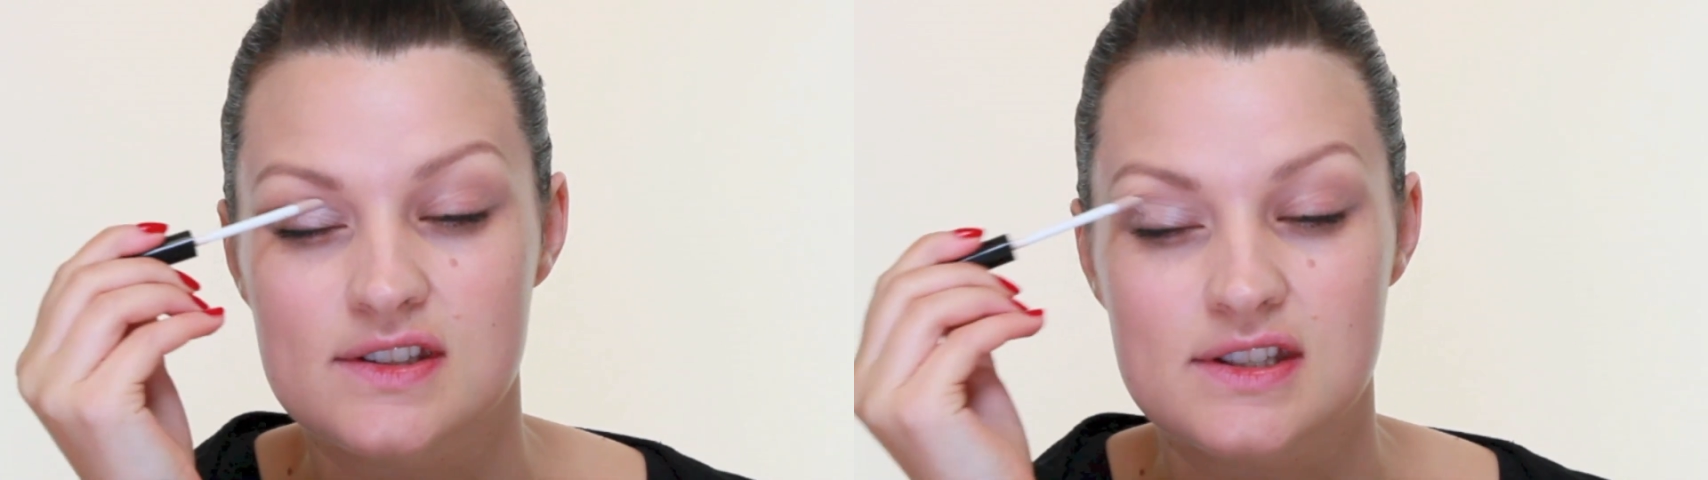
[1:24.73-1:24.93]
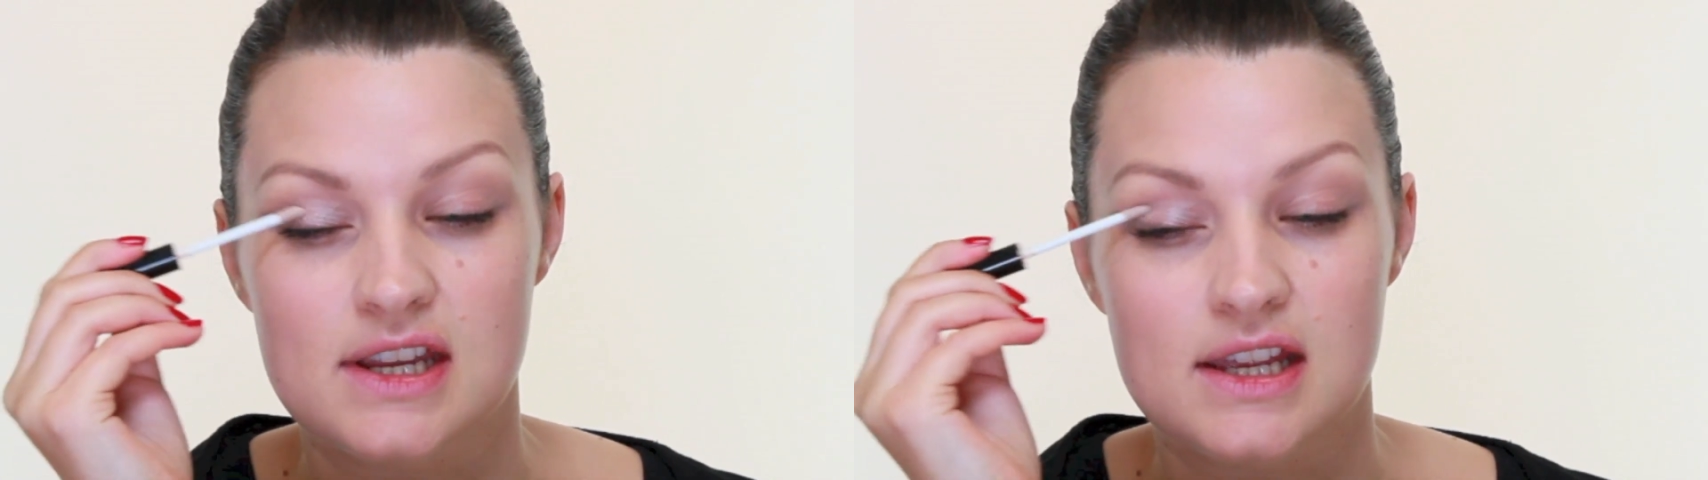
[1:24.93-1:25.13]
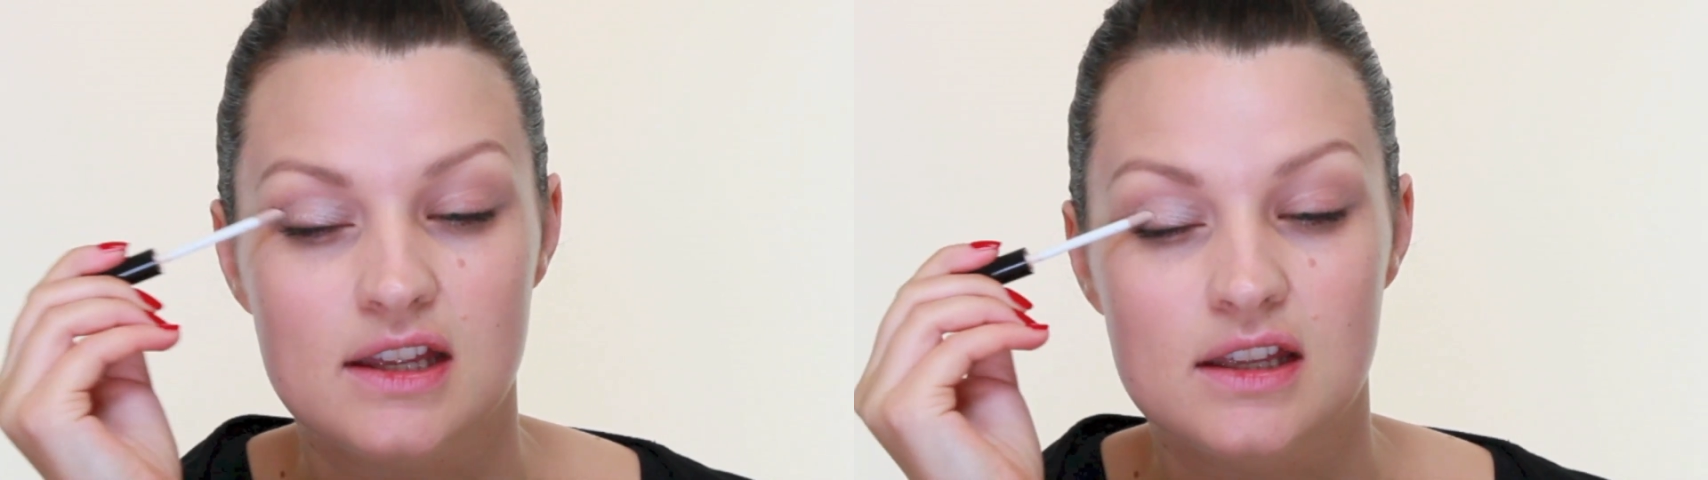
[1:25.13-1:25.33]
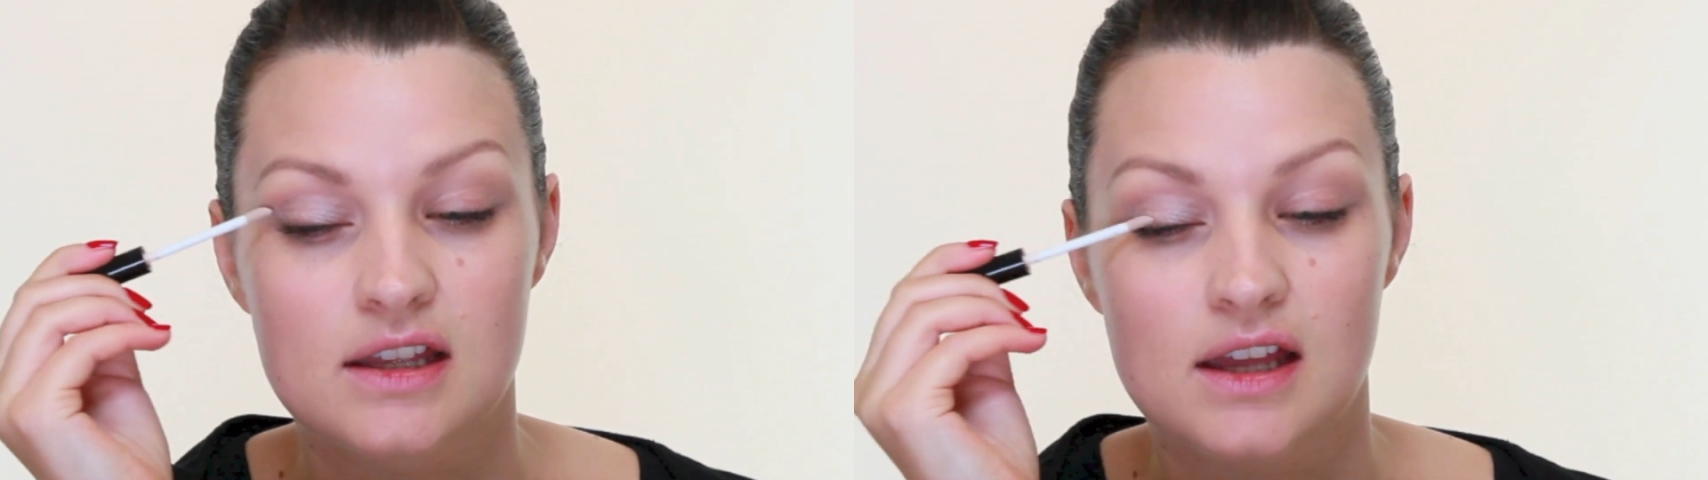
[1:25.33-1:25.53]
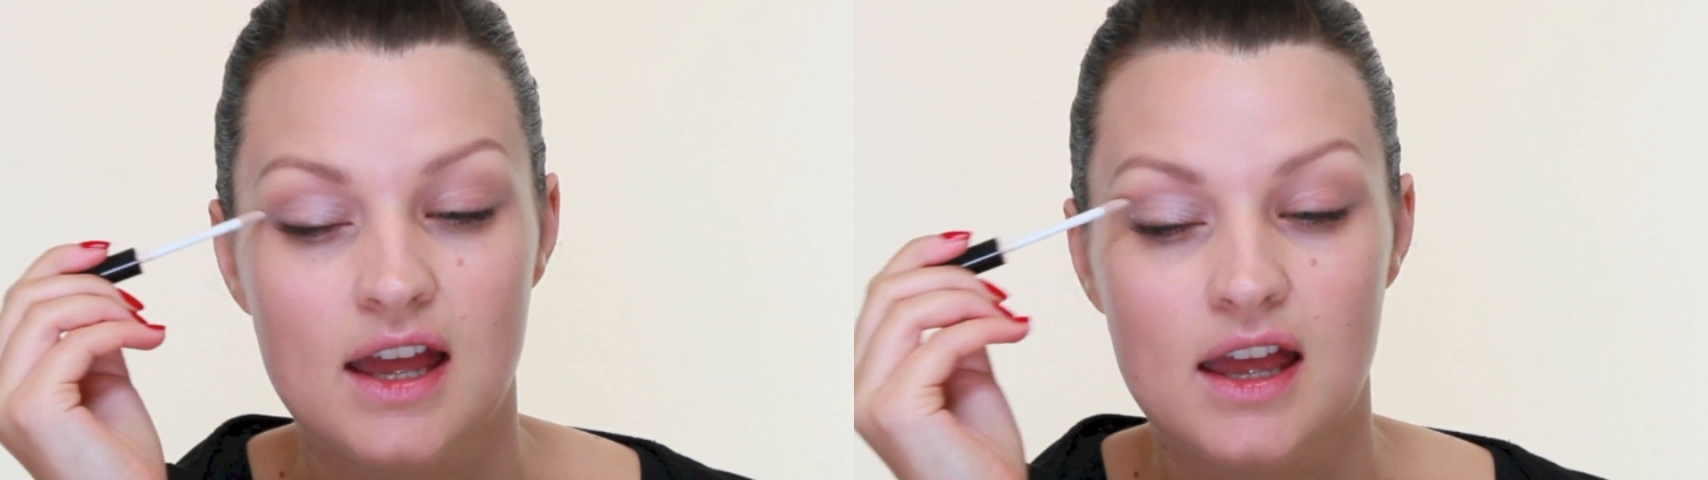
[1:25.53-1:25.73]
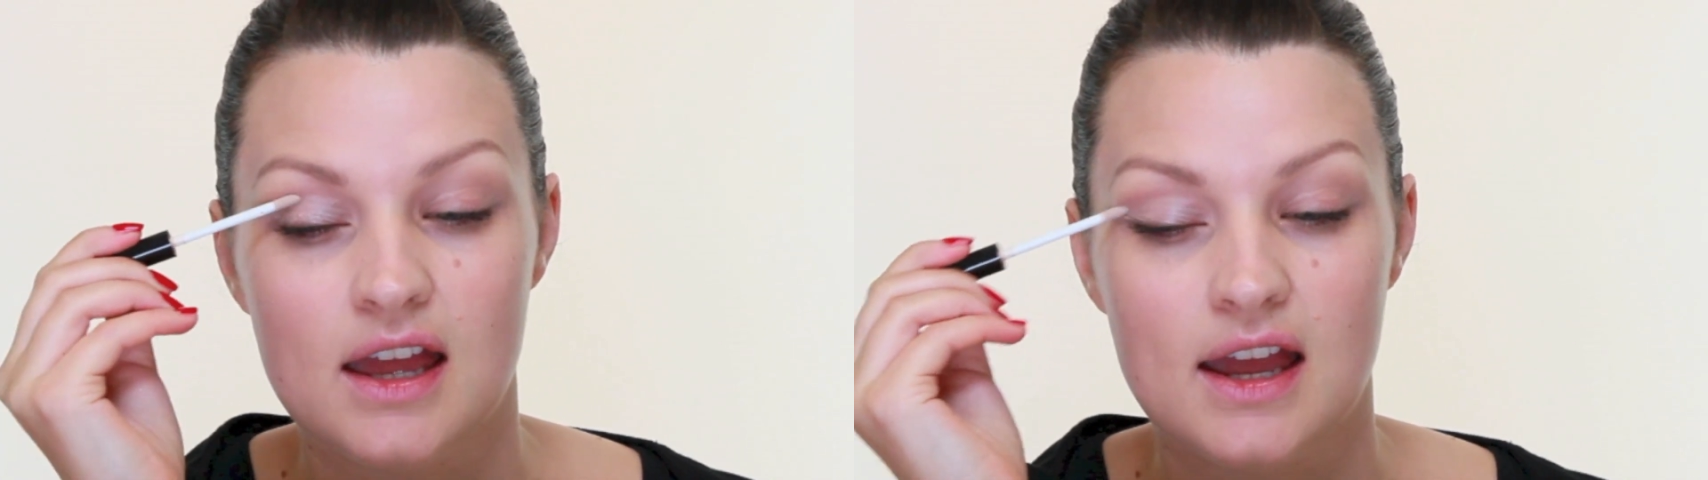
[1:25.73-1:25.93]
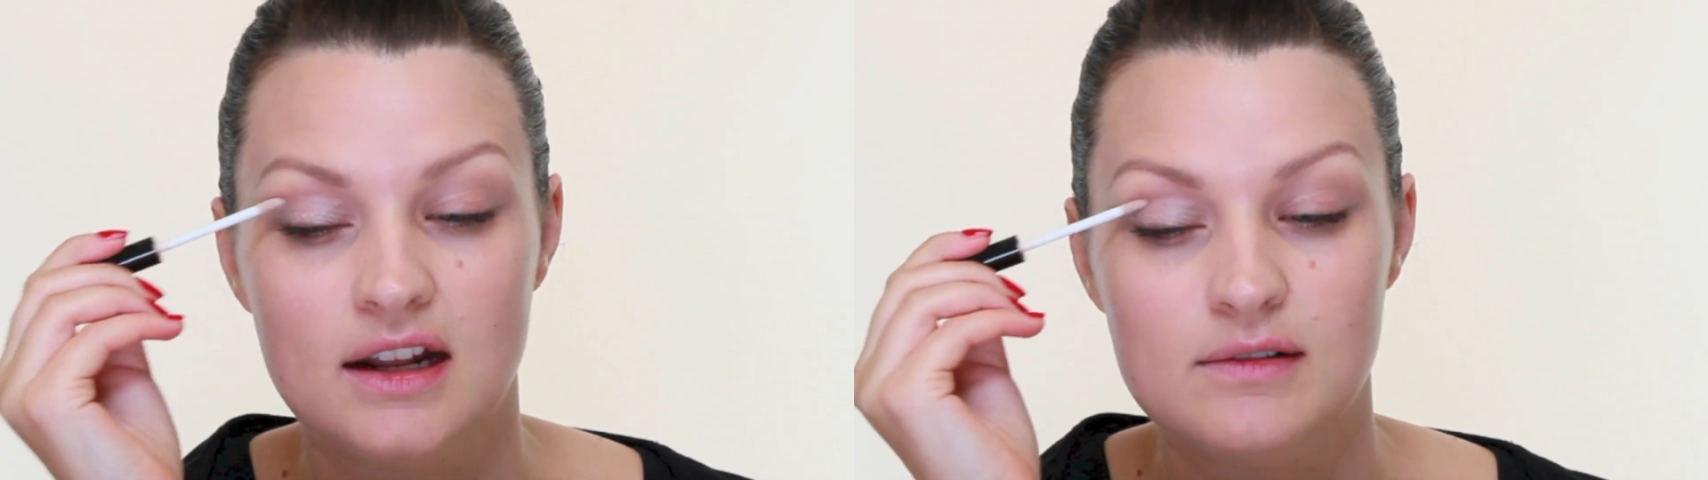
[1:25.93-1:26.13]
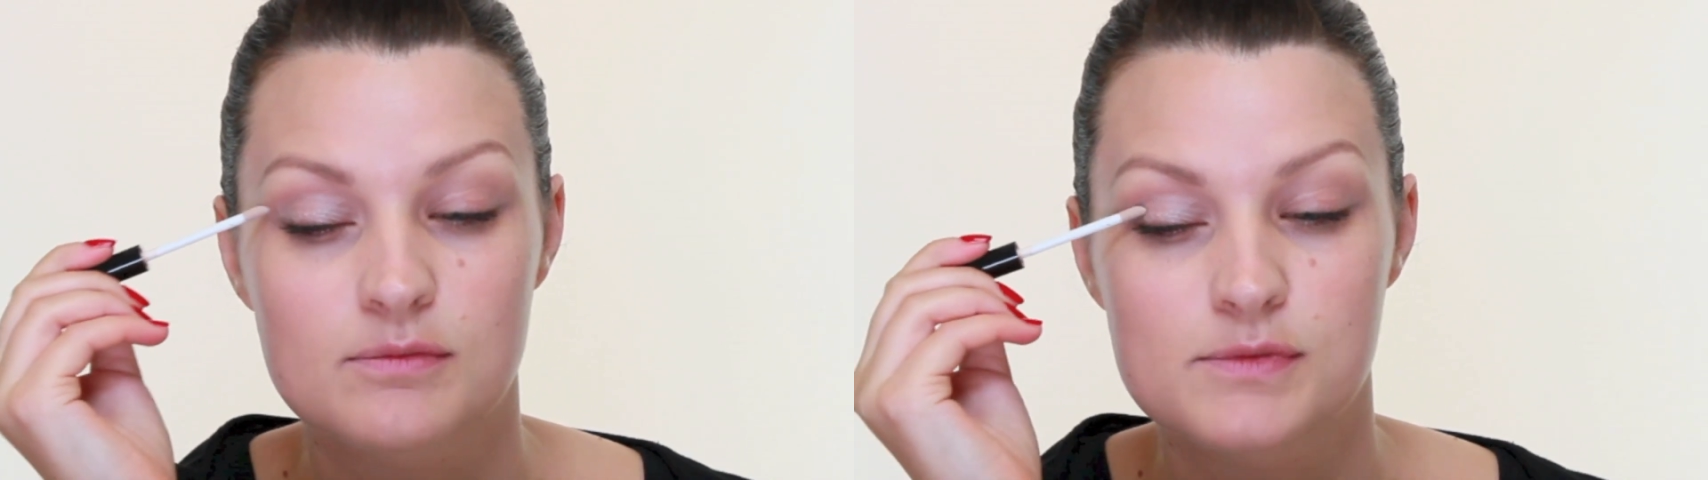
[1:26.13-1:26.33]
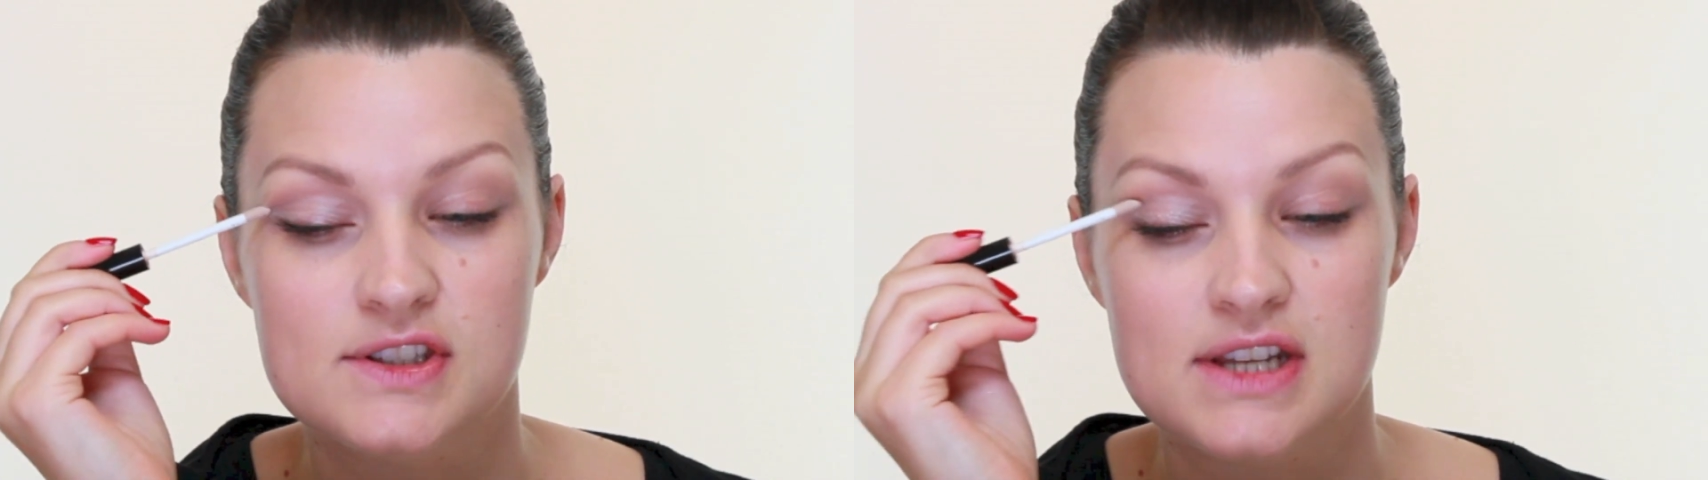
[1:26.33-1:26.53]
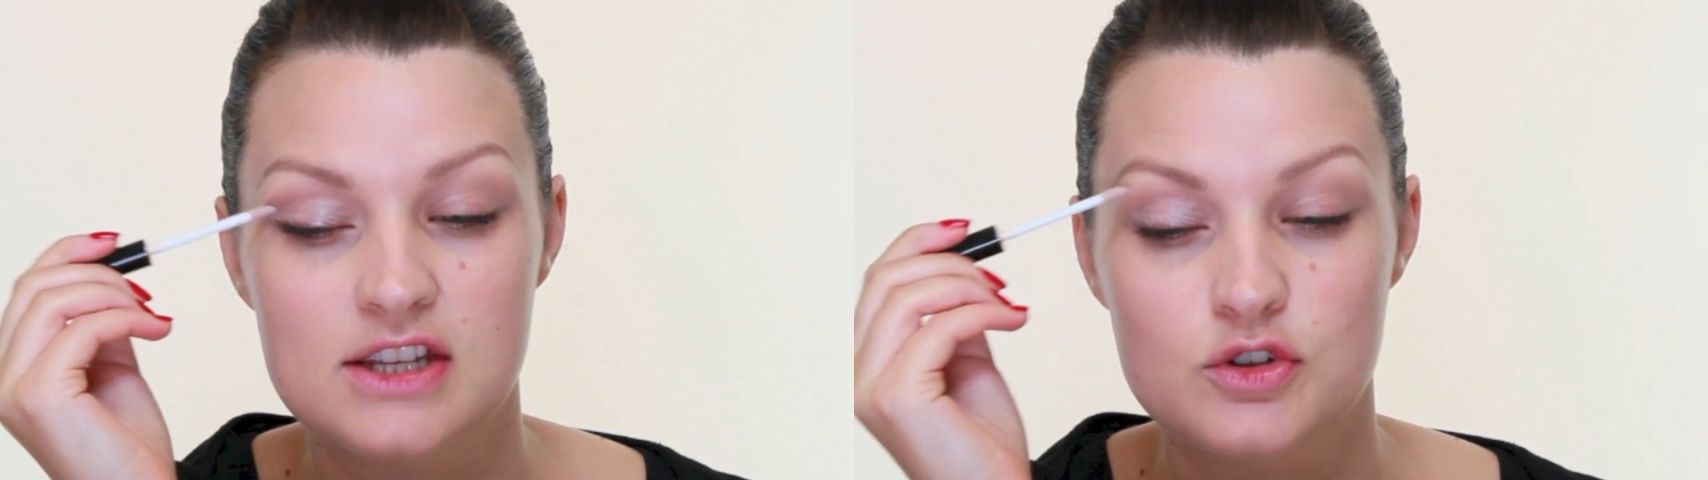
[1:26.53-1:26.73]
stick and
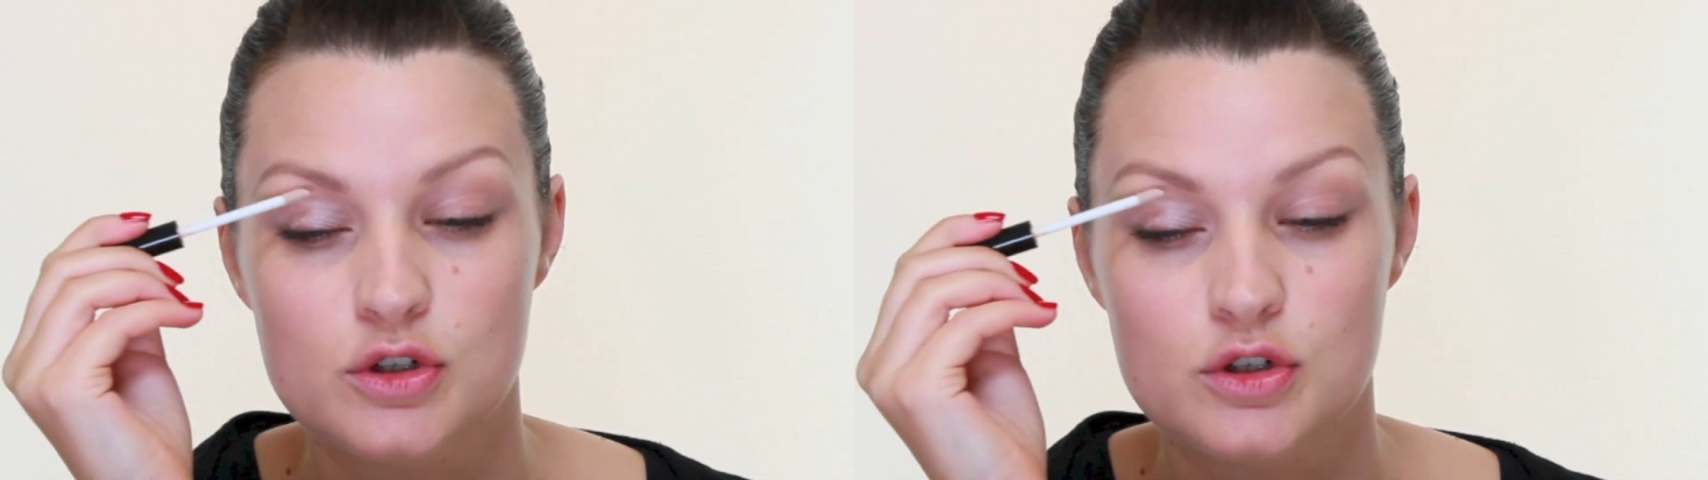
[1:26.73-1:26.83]
stay